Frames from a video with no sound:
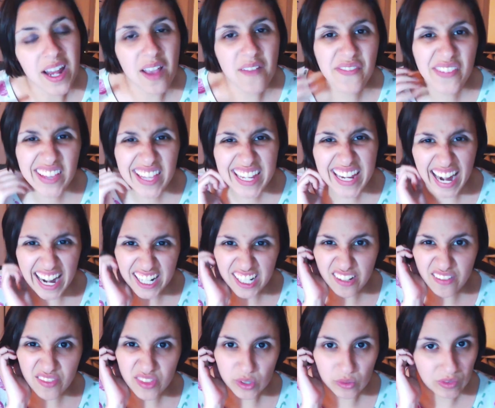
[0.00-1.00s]
feel like any
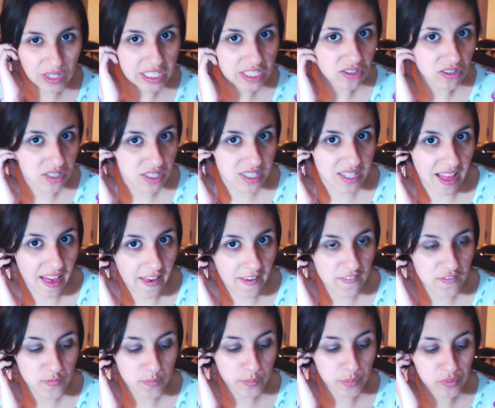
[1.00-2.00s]
of the restaurants that have
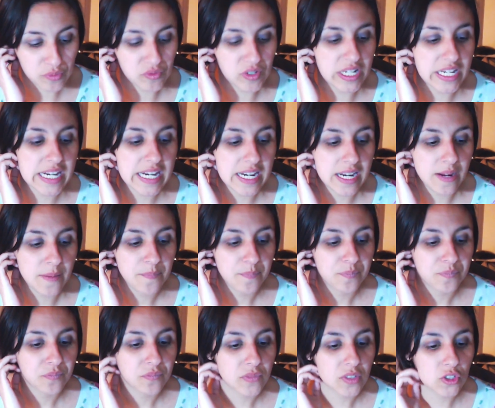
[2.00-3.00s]
pretty
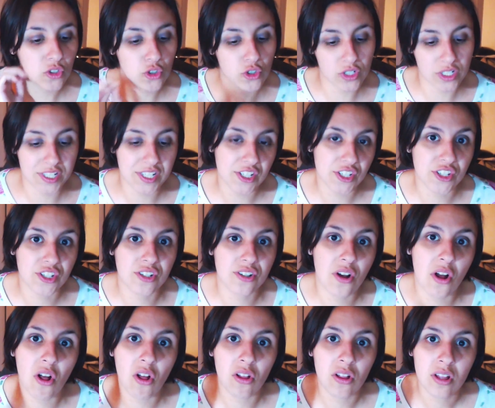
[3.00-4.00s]

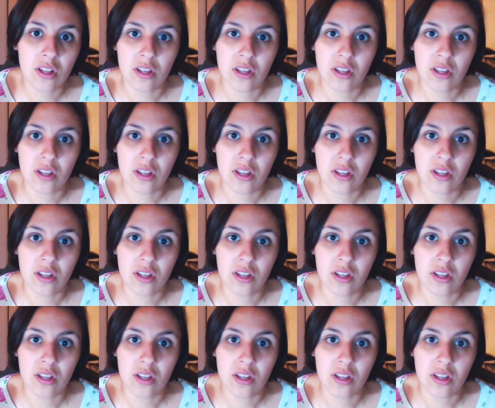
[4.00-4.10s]
traditional